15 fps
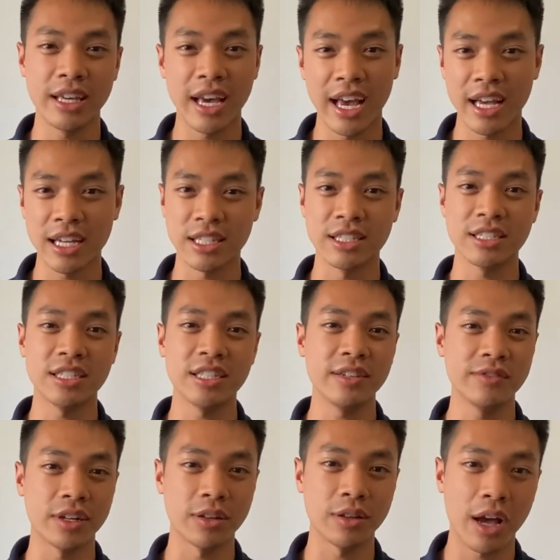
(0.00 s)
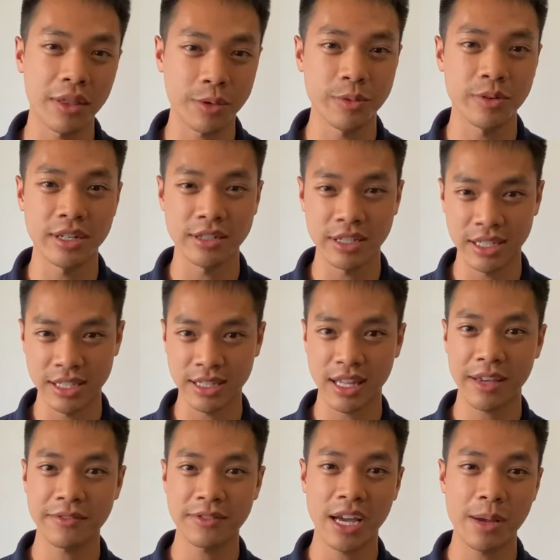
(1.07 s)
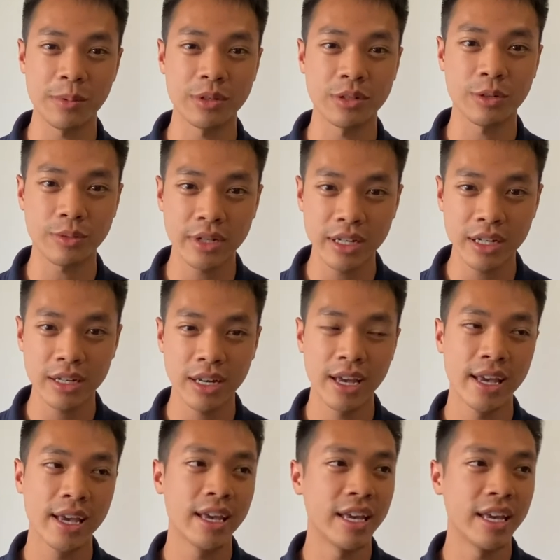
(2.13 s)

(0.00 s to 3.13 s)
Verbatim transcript: He has achieved a lot throughout his lifetime and career.